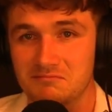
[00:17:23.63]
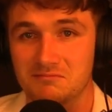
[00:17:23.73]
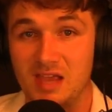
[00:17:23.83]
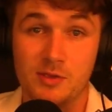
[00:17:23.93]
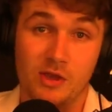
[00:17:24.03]

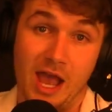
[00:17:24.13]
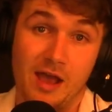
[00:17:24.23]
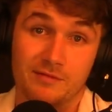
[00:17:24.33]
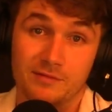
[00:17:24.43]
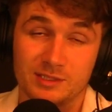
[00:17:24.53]
Maybe you
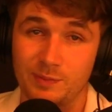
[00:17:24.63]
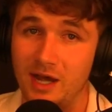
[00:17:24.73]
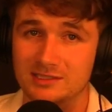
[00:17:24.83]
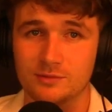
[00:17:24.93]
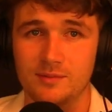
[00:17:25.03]
have. It's
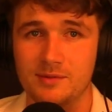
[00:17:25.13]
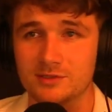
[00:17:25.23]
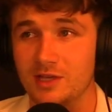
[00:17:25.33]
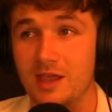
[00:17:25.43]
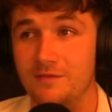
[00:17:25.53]
possible. Maybe
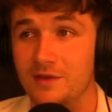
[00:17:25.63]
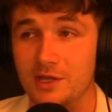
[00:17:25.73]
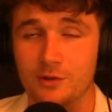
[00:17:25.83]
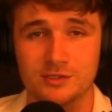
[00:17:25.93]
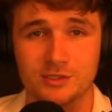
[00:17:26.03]
there's a
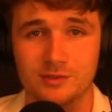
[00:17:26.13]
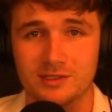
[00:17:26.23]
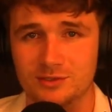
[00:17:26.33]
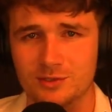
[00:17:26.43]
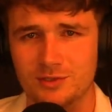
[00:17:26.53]
video or two that
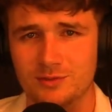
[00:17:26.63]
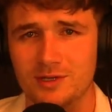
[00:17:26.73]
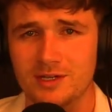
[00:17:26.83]
showed you